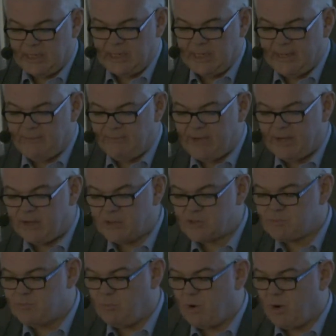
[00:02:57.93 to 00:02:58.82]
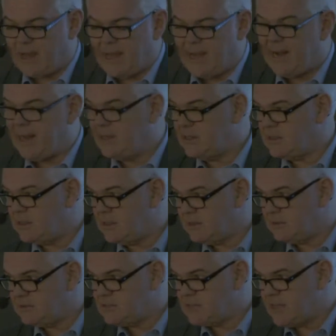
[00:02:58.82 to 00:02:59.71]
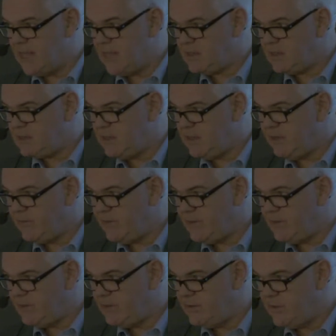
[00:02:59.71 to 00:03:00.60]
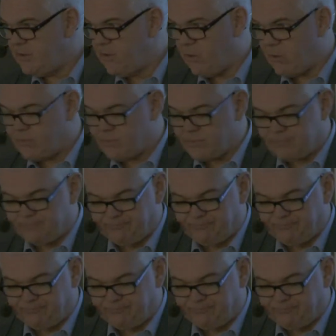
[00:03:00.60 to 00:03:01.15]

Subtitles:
living in a small island state here in the north.